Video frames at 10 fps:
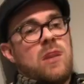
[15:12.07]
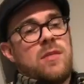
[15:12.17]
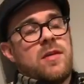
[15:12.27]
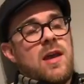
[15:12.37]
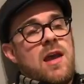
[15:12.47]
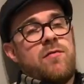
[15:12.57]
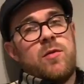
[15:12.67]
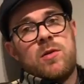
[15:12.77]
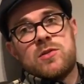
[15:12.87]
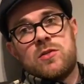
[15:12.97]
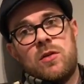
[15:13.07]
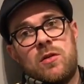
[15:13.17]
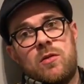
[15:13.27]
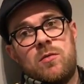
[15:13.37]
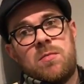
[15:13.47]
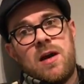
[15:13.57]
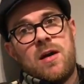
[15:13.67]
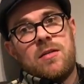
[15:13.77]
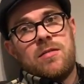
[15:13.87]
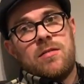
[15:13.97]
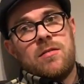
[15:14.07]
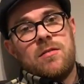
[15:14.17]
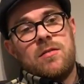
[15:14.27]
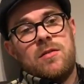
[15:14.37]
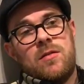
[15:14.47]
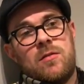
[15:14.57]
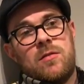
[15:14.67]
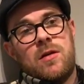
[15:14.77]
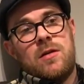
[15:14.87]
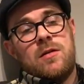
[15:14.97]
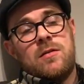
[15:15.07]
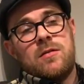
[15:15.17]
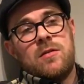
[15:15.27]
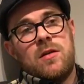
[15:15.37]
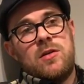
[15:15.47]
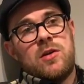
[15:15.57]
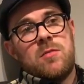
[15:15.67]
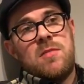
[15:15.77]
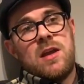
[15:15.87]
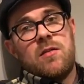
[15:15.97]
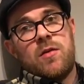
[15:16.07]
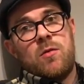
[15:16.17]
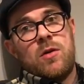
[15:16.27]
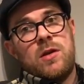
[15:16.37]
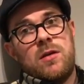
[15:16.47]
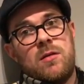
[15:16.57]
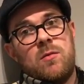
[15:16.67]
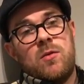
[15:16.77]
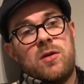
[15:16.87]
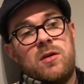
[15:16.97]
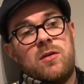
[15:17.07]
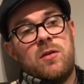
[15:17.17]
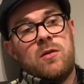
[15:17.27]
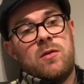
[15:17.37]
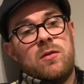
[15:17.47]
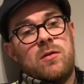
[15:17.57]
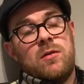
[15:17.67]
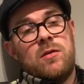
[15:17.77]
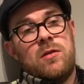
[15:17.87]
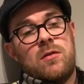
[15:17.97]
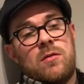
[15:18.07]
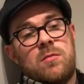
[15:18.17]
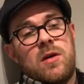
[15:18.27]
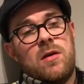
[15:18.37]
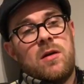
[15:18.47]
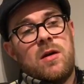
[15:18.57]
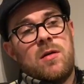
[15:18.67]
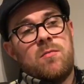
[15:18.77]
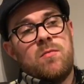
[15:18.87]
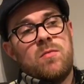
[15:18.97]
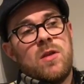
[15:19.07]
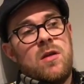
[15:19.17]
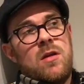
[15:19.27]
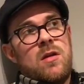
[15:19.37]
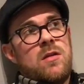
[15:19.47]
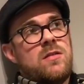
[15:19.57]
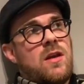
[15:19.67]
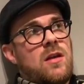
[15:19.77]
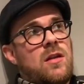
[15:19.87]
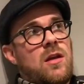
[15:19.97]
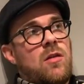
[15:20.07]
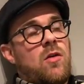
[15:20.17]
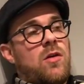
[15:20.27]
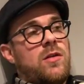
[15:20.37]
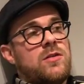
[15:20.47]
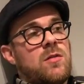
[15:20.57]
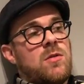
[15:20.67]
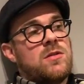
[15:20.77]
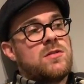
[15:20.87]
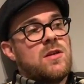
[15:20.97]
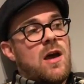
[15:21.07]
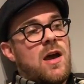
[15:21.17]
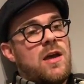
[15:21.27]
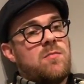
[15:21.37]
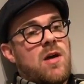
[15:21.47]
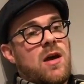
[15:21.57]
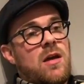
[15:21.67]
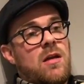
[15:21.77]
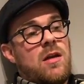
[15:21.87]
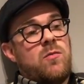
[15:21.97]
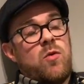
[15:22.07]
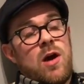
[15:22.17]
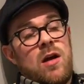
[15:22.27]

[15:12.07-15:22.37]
I think everyone's got their own path, you know, and you can make of it what you do, you know. But certainly a lot of the drummers that I admire and